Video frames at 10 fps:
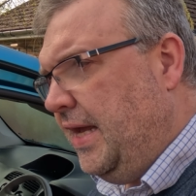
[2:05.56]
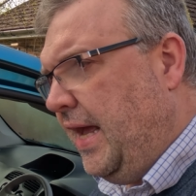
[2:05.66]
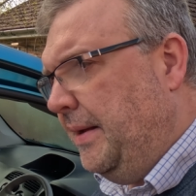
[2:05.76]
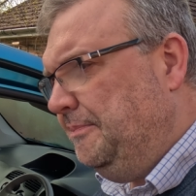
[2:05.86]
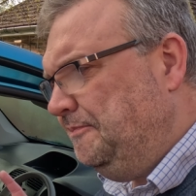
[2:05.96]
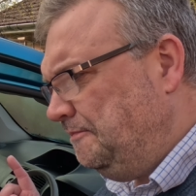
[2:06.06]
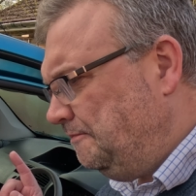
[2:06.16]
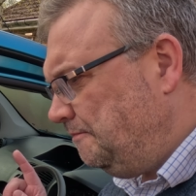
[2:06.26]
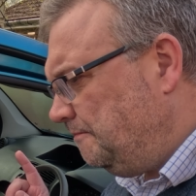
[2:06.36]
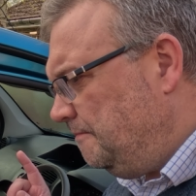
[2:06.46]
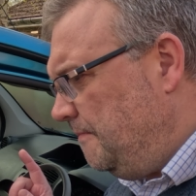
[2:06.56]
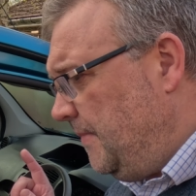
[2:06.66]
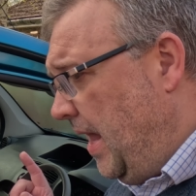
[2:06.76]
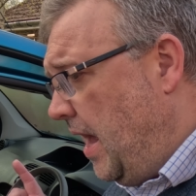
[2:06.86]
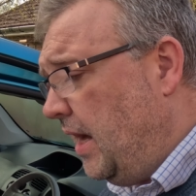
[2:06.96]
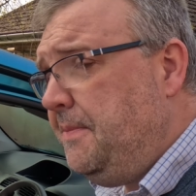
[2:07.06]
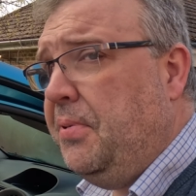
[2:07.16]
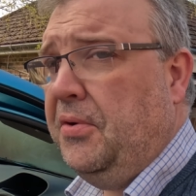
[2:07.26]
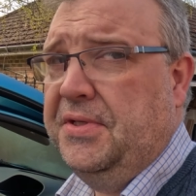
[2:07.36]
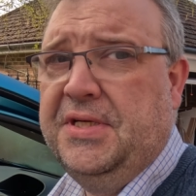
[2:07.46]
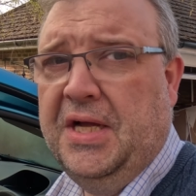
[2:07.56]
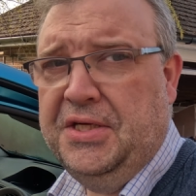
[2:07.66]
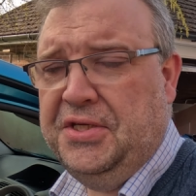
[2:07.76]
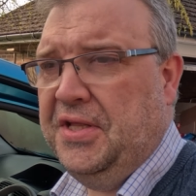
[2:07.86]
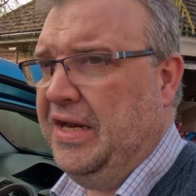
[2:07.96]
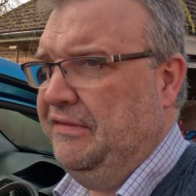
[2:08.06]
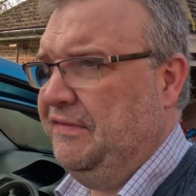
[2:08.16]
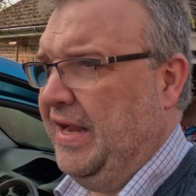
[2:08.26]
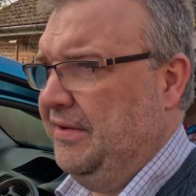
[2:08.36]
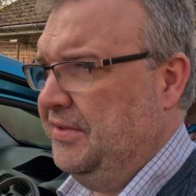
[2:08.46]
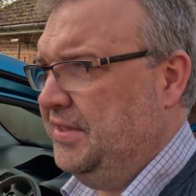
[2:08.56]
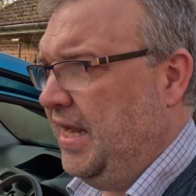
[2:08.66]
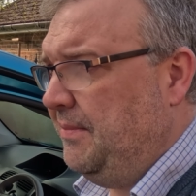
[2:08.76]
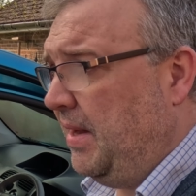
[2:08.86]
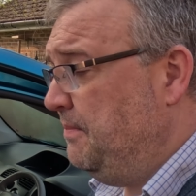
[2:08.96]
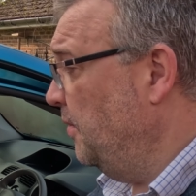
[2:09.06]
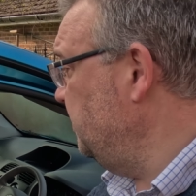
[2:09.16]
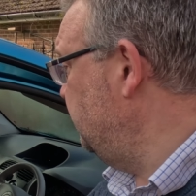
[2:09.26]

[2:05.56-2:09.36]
iPod Touch that I found, I bought